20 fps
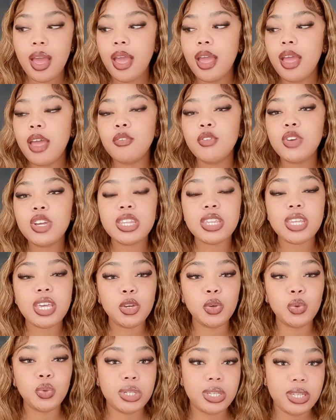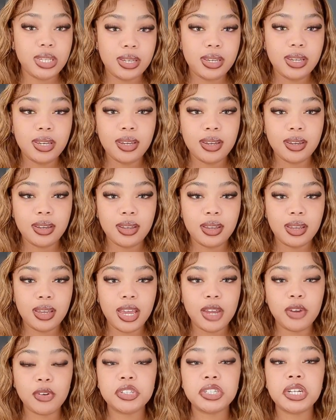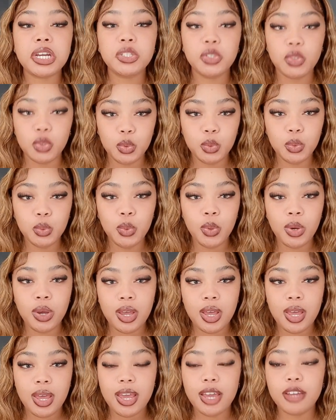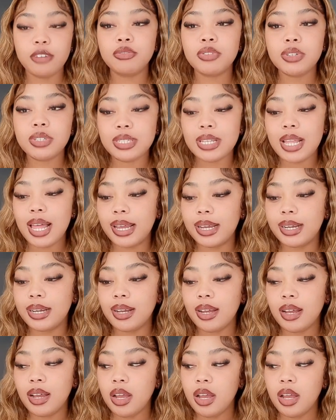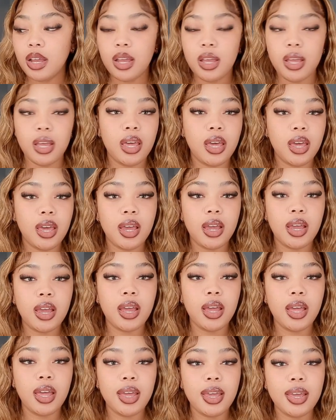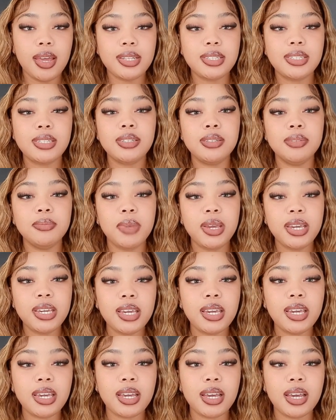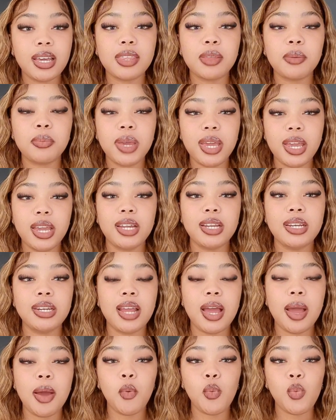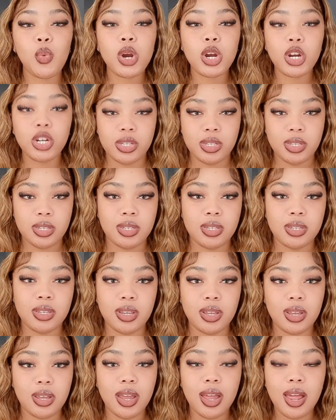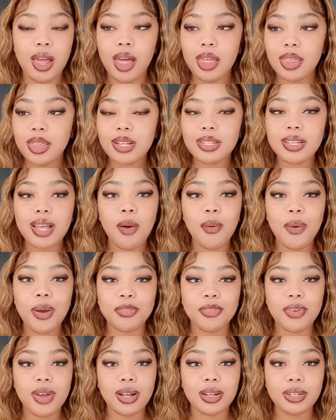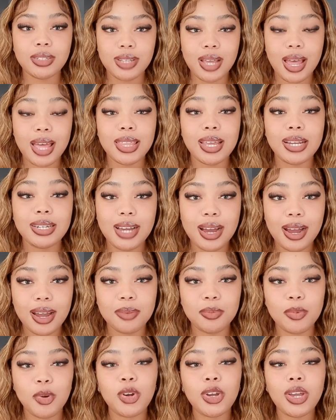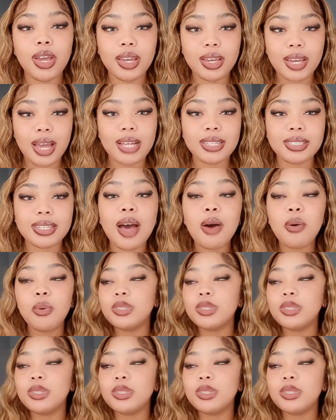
everything you see irritates you. It feels like it's making the pain worse. That's how I felt at that time. Okay, guys, I